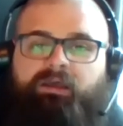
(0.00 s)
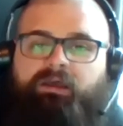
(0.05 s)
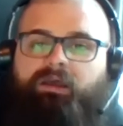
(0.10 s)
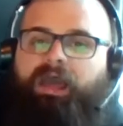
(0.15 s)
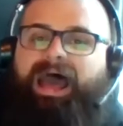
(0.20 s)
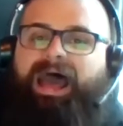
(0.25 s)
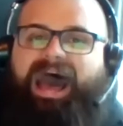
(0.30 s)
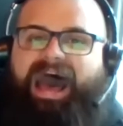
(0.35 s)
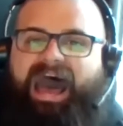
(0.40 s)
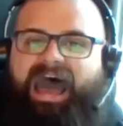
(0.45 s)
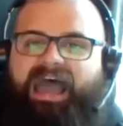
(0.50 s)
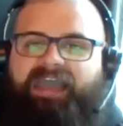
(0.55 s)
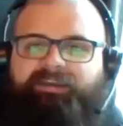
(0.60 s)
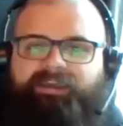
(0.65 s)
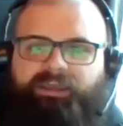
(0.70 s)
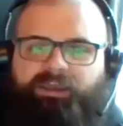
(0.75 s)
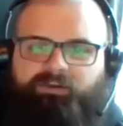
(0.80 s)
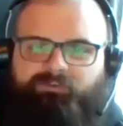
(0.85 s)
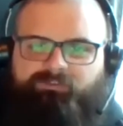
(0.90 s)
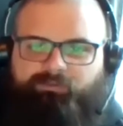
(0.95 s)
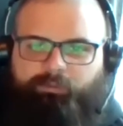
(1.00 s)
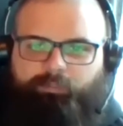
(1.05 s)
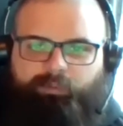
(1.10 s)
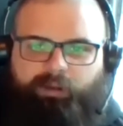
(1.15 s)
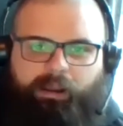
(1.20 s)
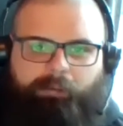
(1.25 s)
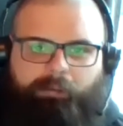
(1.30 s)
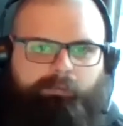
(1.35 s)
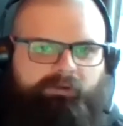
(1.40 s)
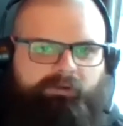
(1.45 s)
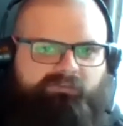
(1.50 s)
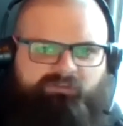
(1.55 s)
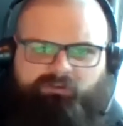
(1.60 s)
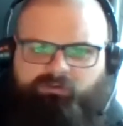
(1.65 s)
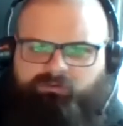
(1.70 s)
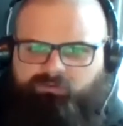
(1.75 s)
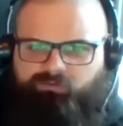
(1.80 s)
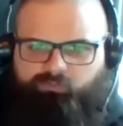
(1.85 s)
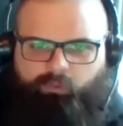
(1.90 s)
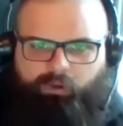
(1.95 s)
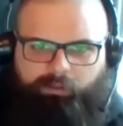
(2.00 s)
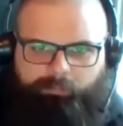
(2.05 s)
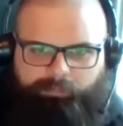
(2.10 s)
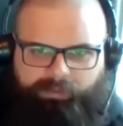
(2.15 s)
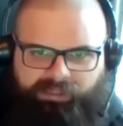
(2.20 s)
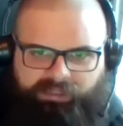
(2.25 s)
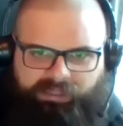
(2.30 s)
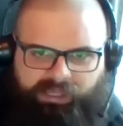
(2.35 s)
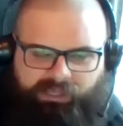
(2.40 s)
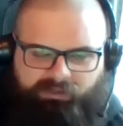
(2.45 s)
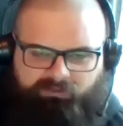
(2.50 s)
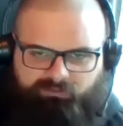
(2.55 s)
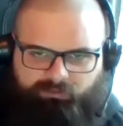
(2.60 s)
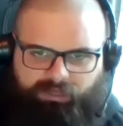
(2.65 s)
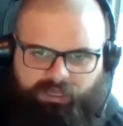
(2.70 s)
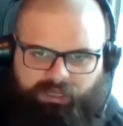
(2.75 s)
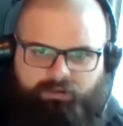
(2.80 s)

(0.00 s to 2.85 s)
high cash flow properties and you just want to pay cash for now.